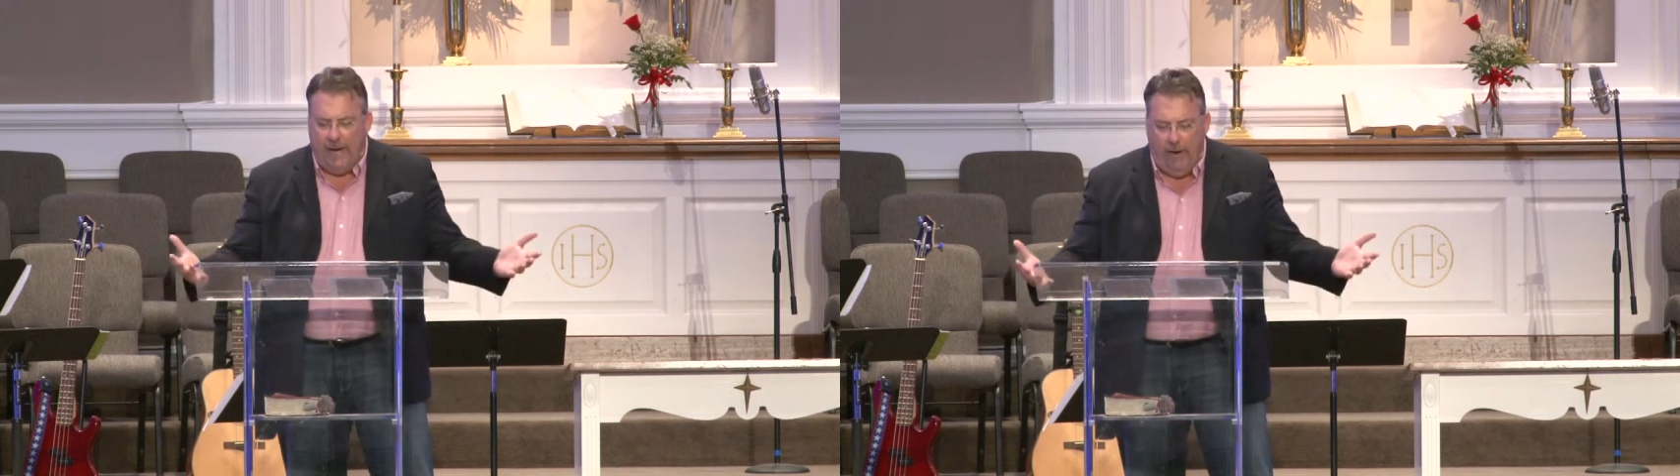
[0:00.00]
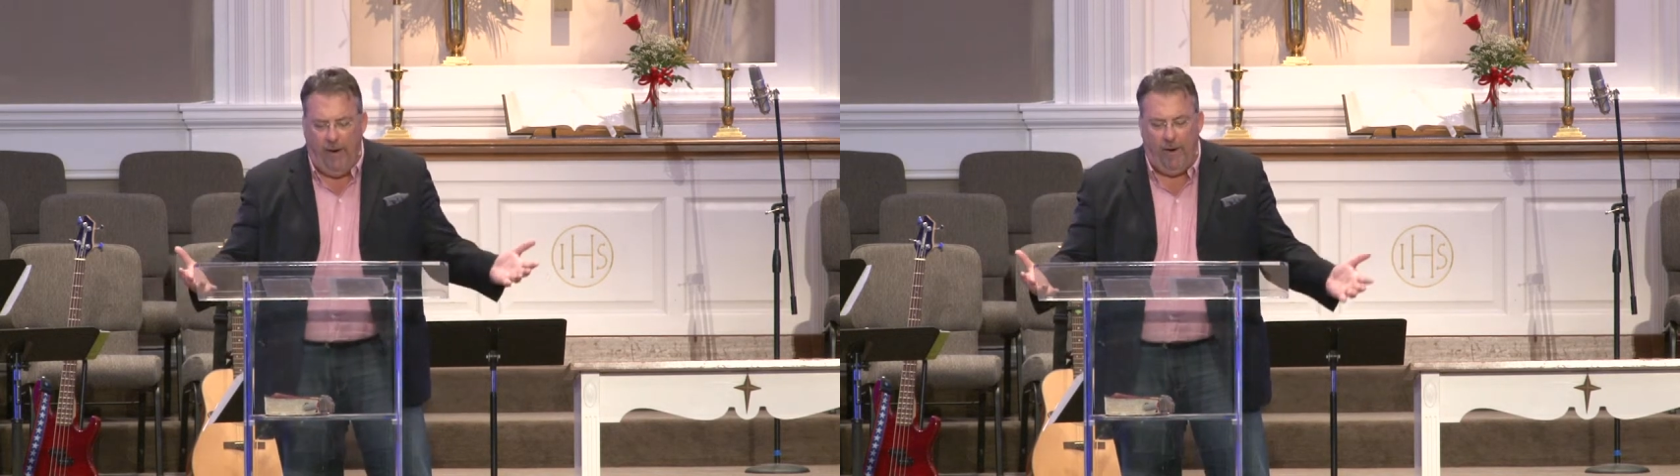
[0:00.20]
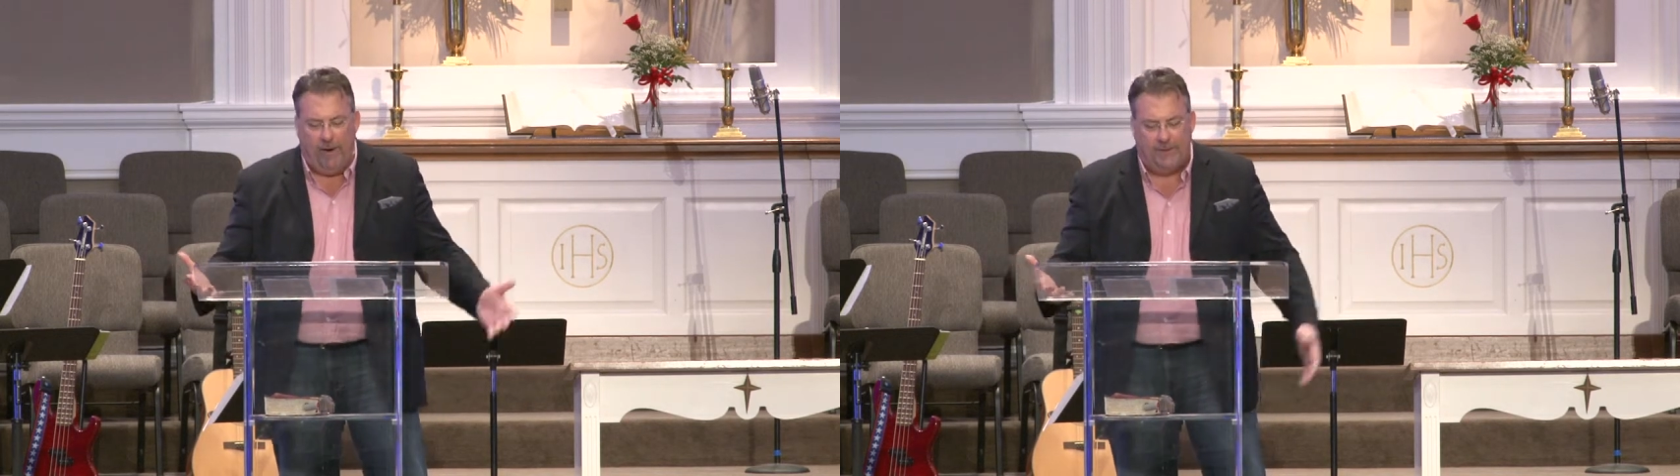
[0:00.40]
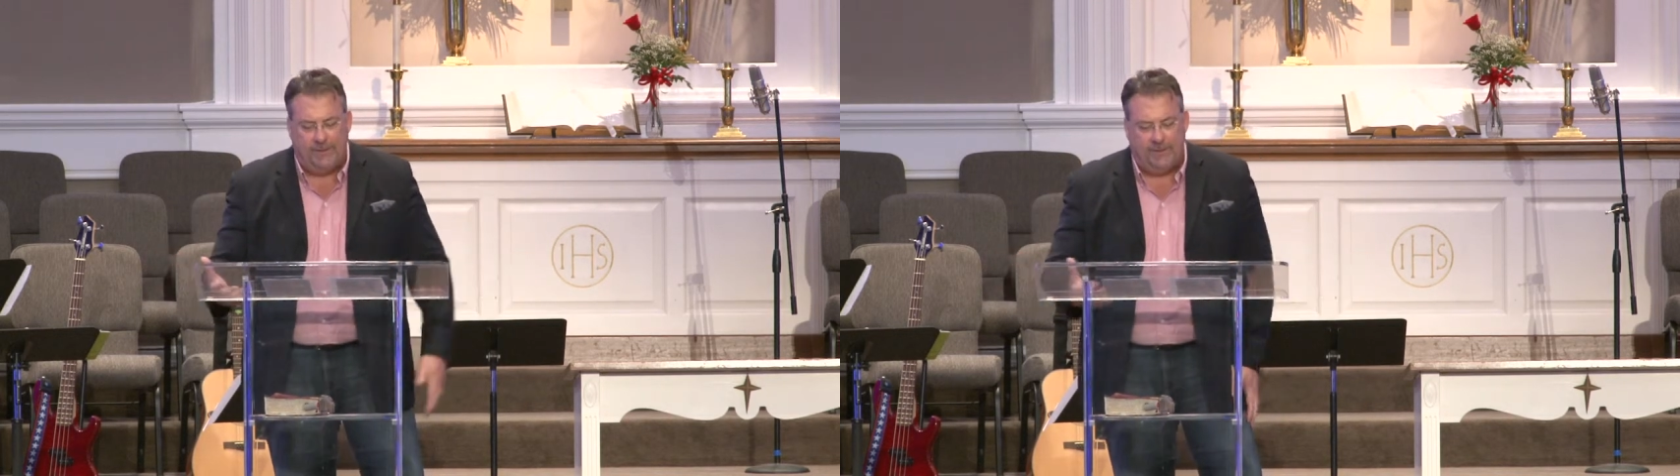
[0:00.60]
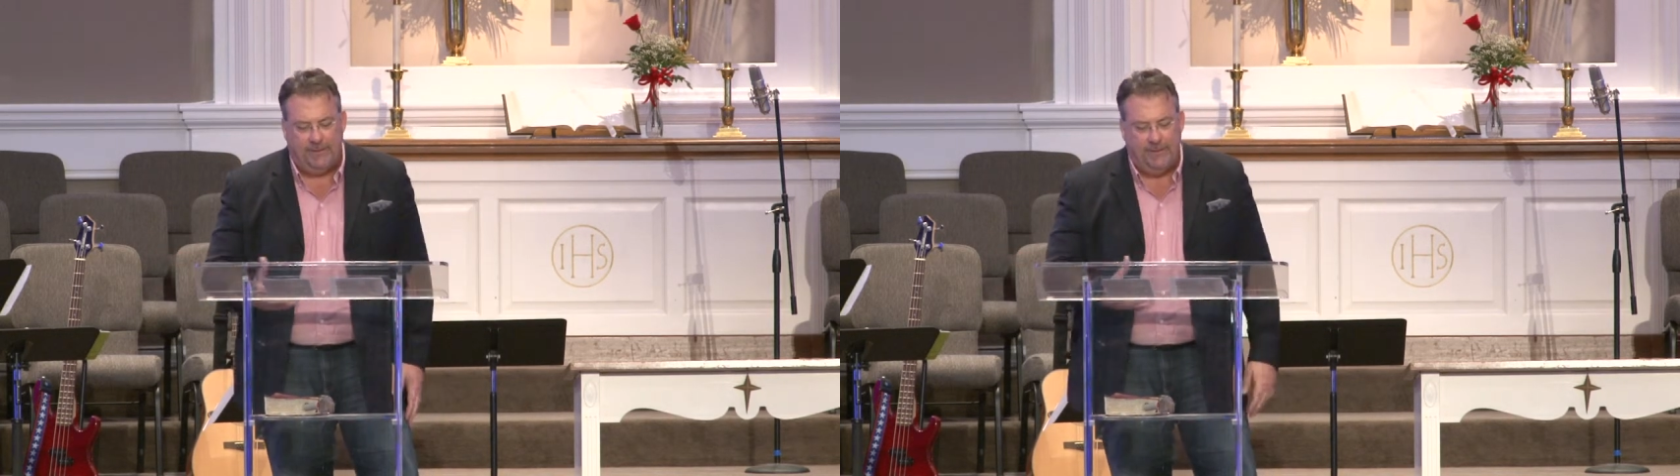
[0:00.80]

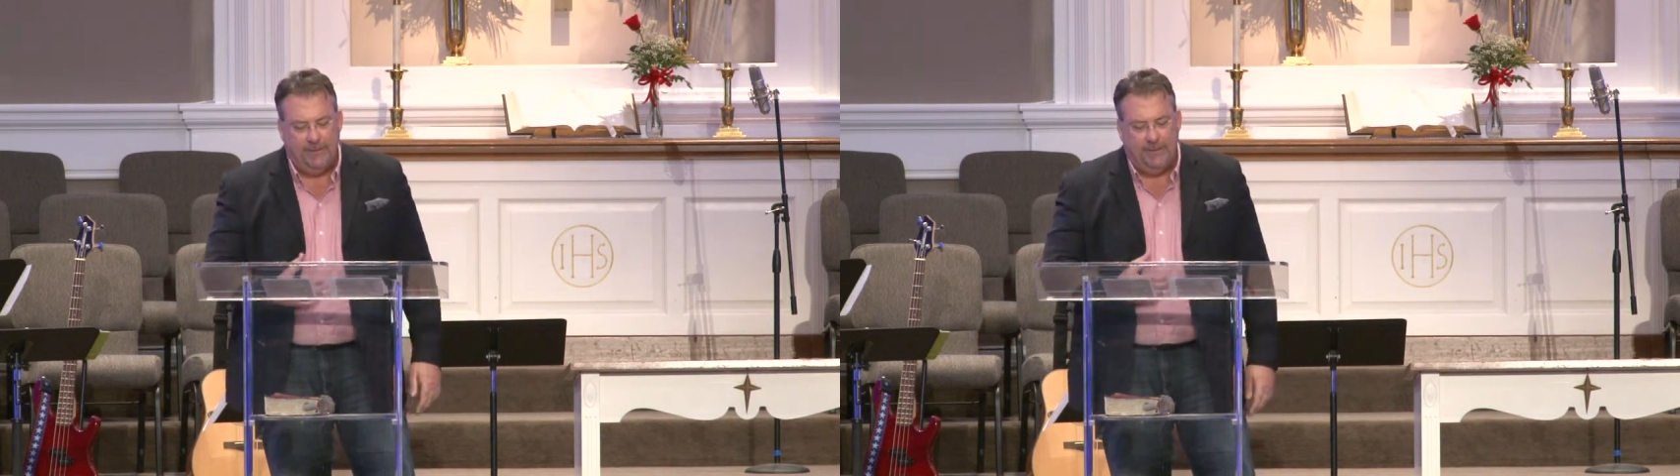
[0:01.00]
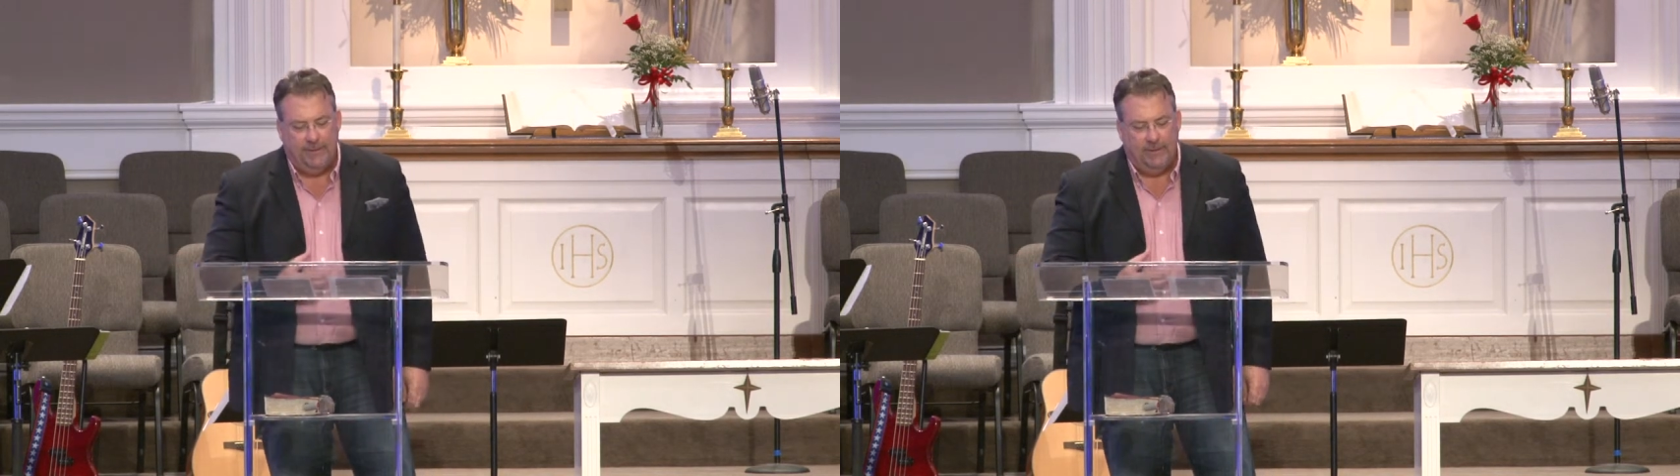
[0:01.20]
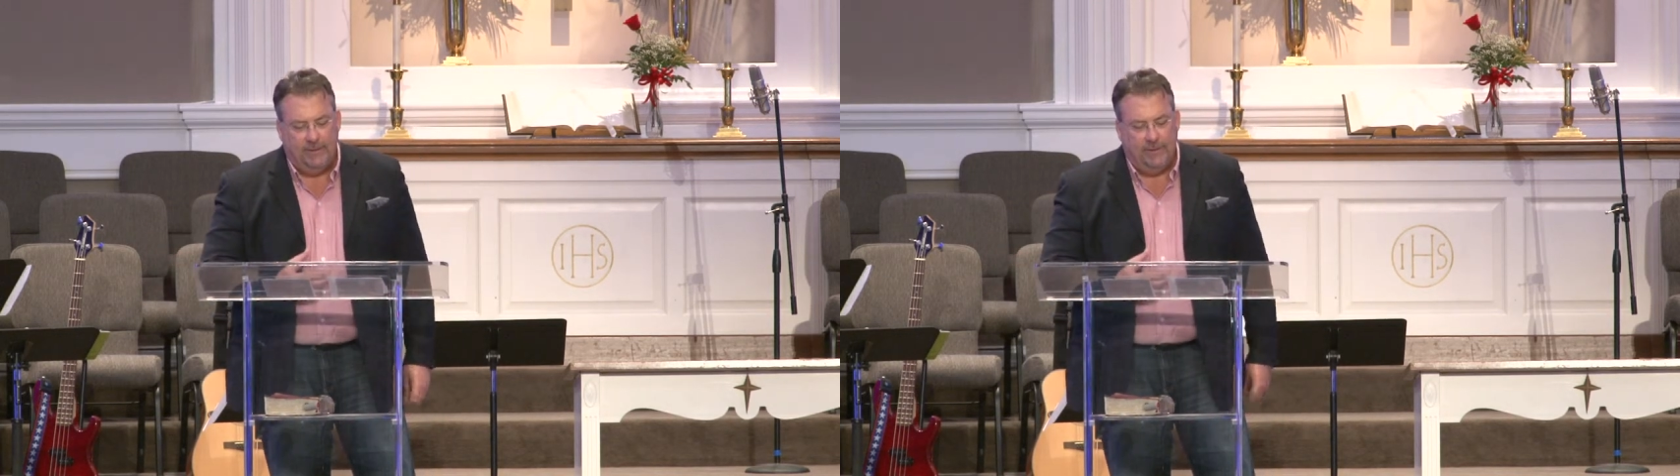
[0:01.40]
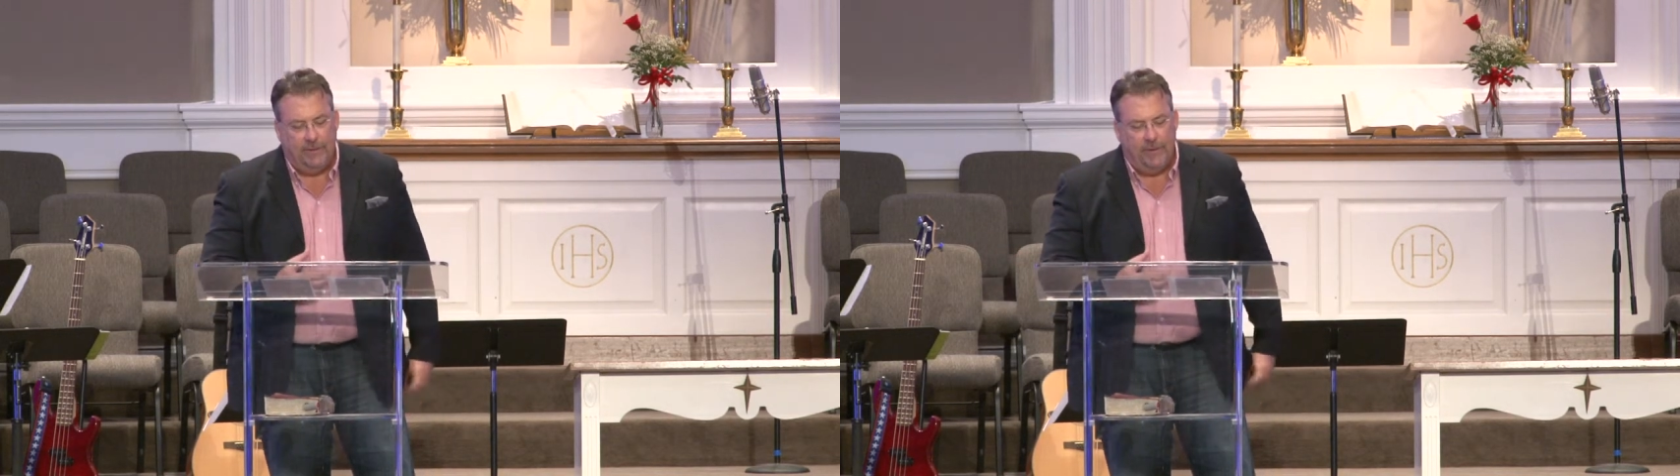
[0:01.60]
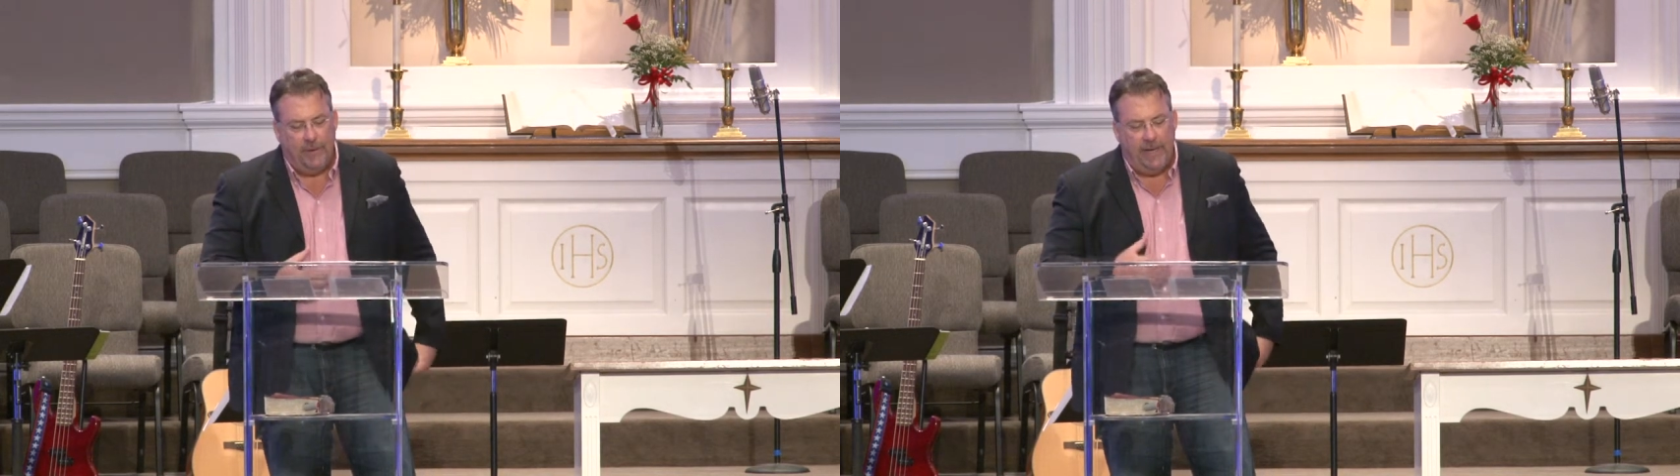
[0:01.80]
heart.
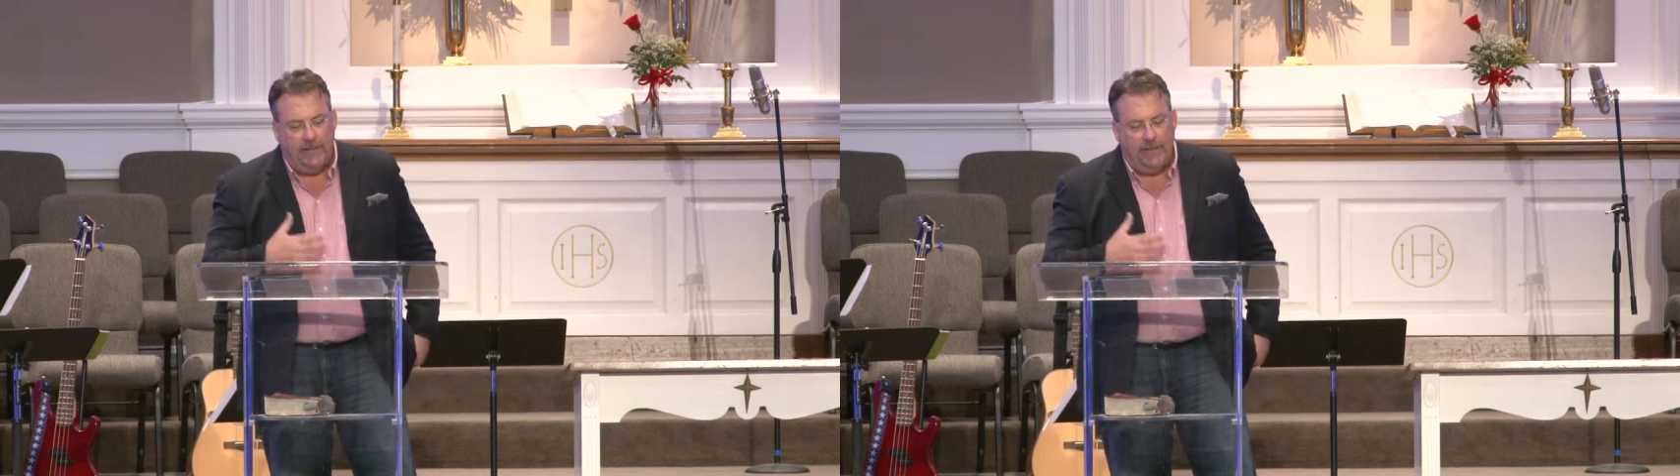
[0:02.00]
The three